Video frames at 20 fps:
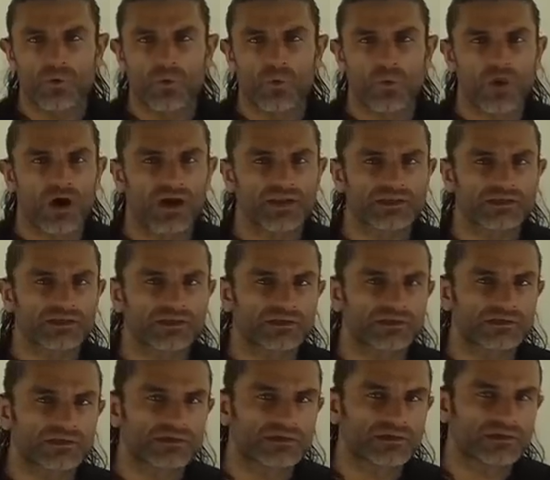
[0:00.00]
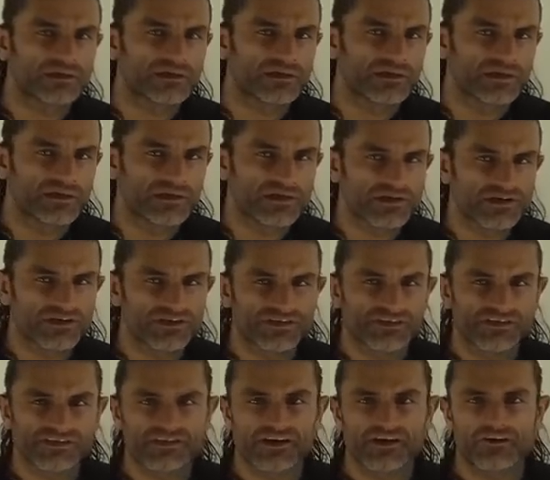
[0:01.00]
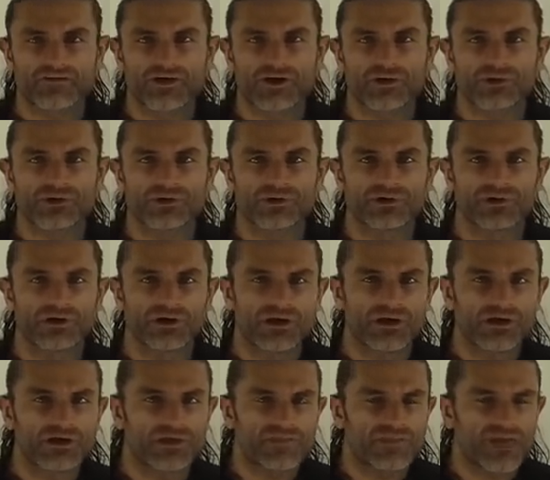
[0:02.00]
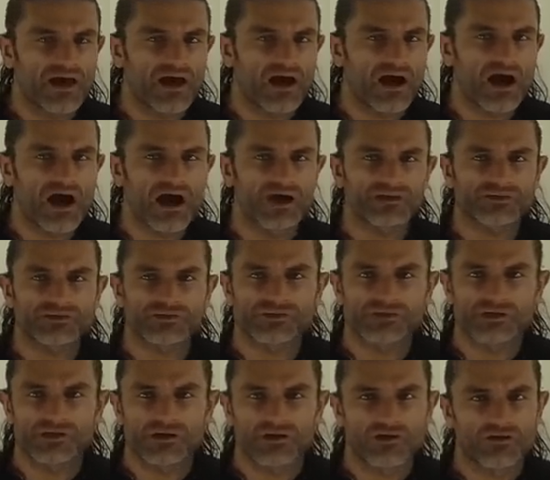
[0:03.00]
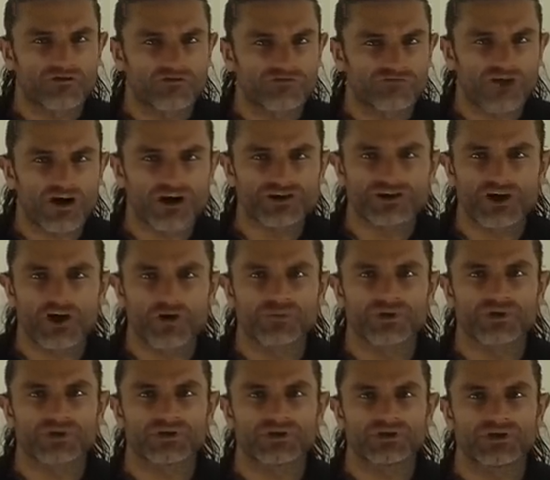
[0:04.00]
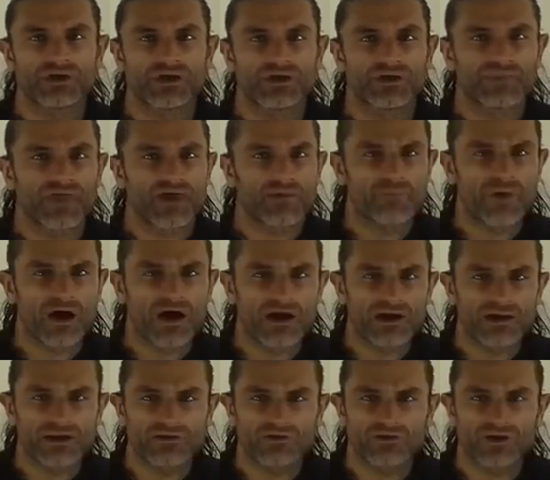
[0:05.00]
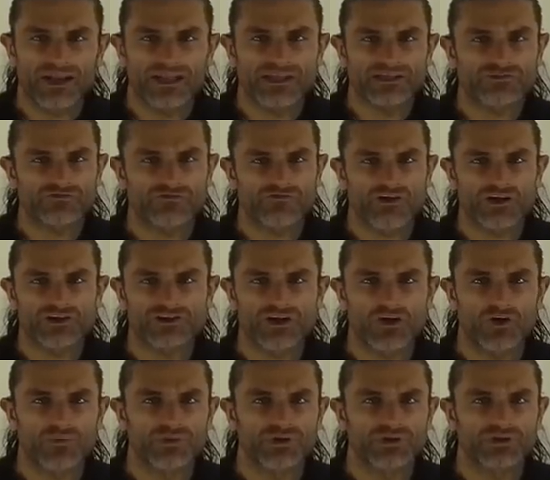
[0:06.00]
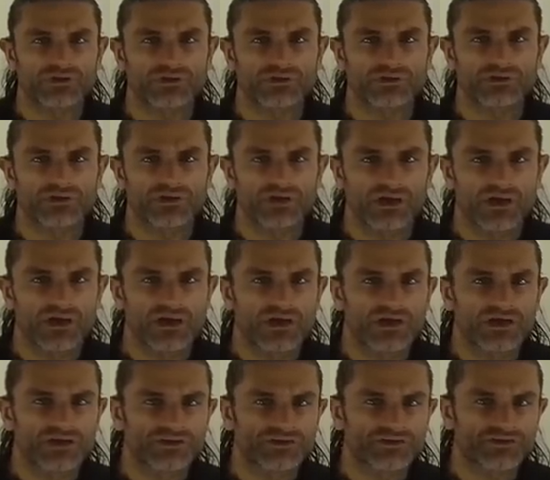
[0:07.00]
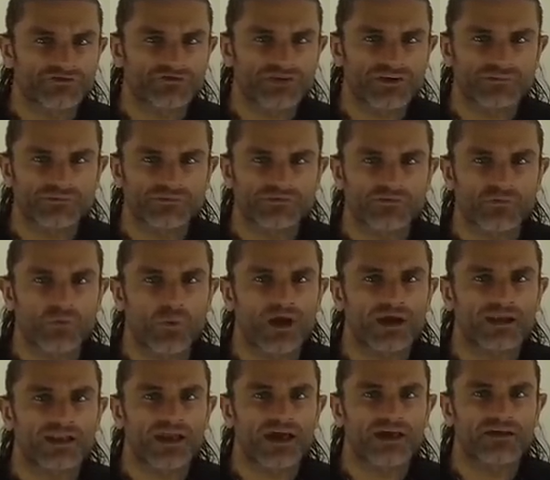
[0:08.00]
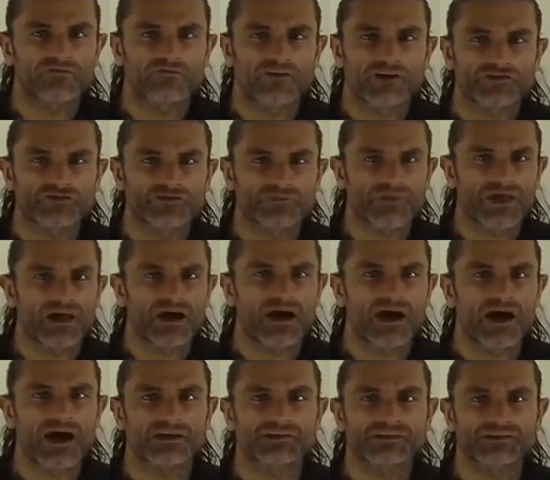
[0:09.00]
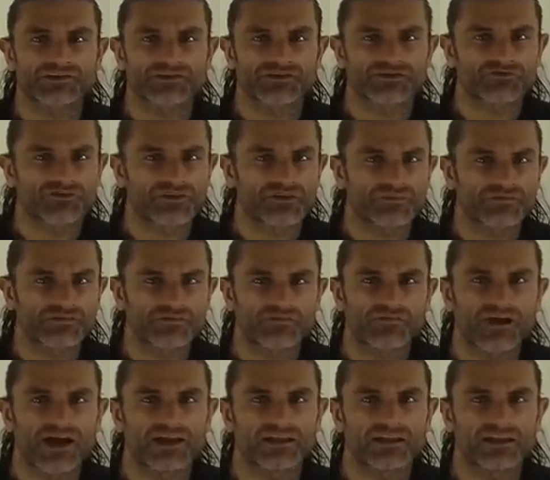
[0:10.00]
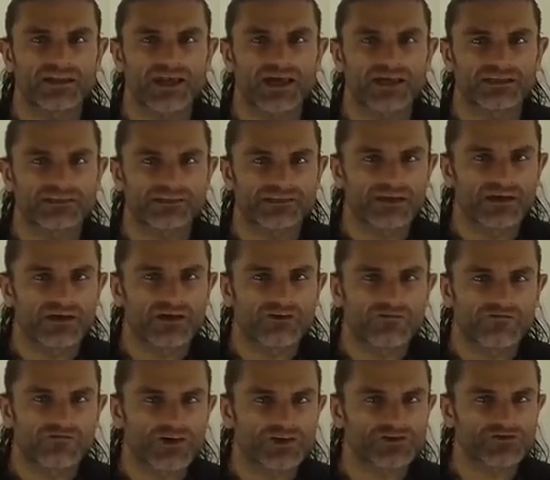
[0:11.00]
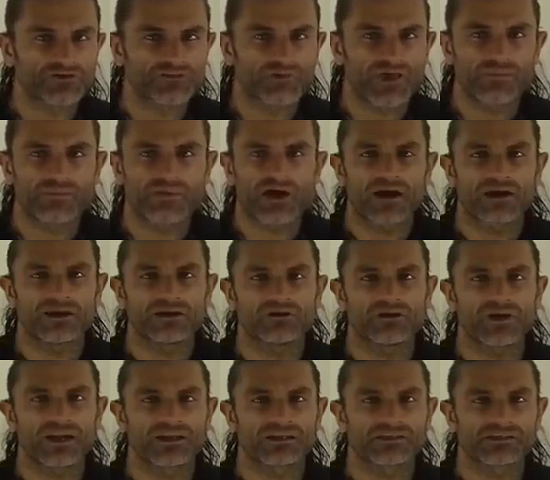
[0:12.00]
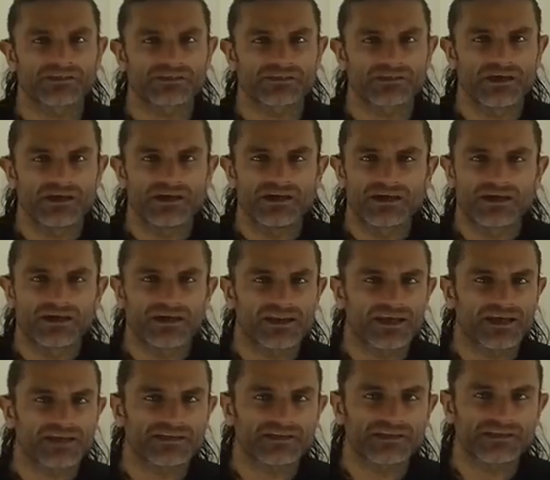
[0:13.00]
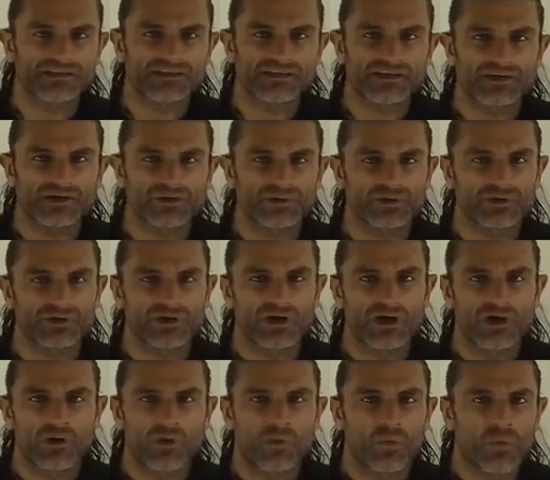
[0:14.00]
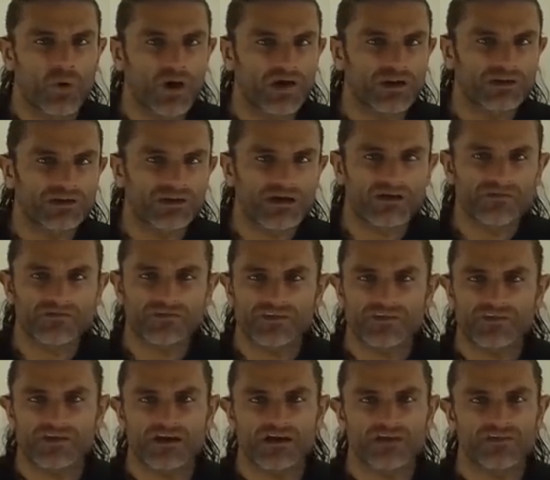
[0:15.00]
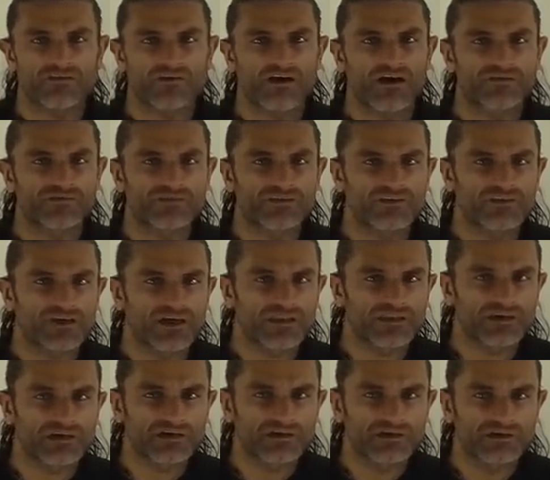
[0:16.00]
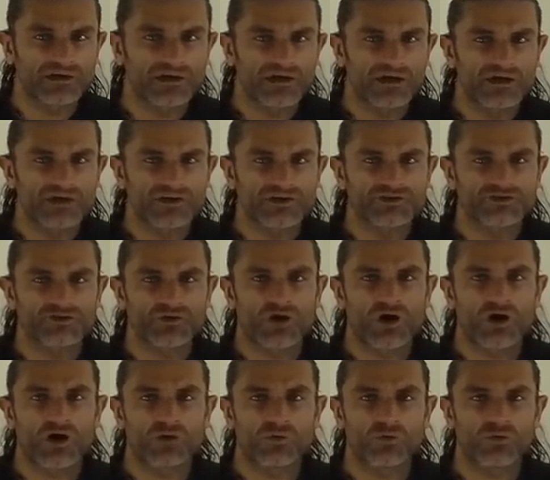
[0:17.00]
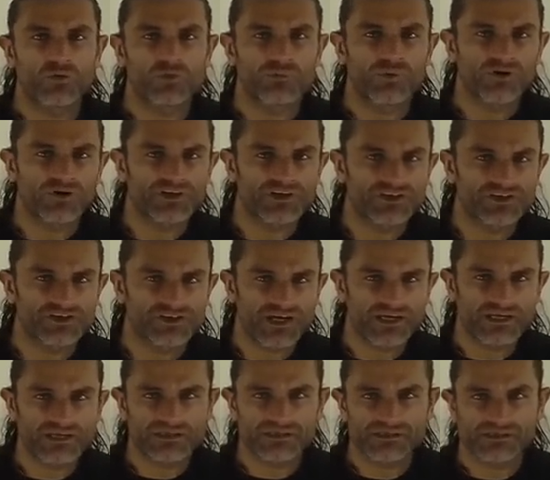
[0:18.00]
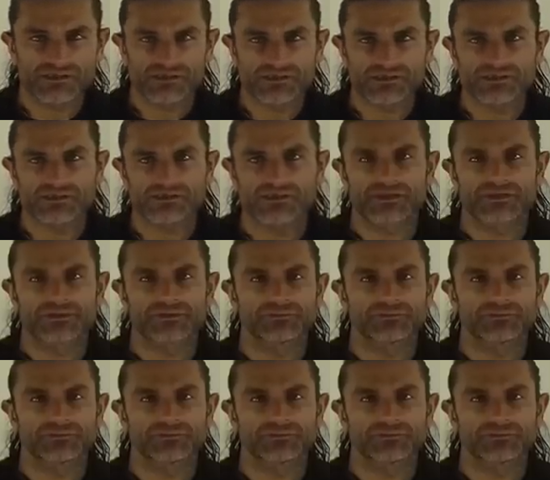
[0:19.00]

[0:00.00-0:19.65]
one, zero. Their hearts rush open, their pineal glands rush open, Streams of white light rush from their hearts and streams of violet light rush from their pineal glands, connecting to you, one after the other after the other, as your whole body shakes.